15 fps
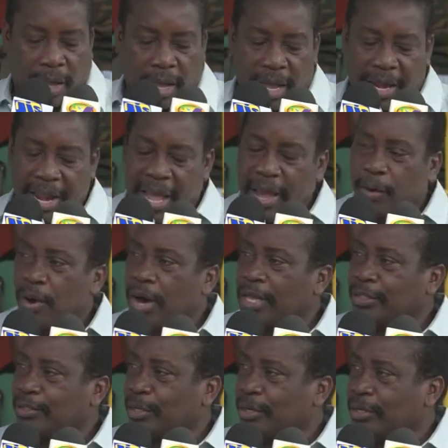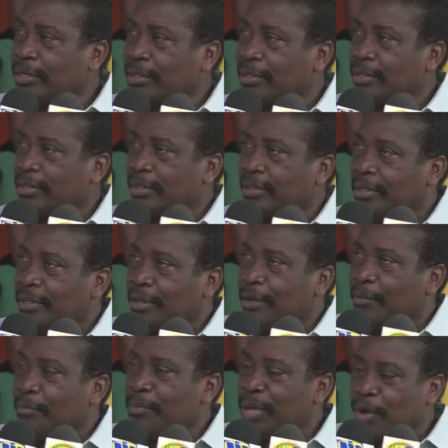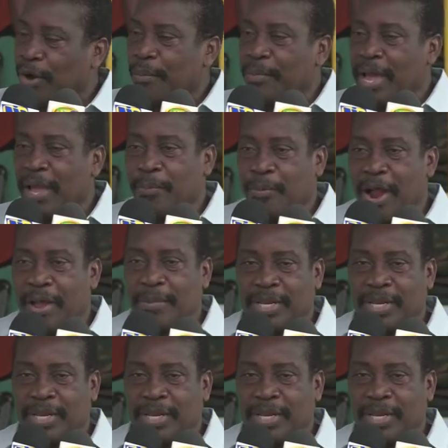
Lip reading: And I want to big up my Prime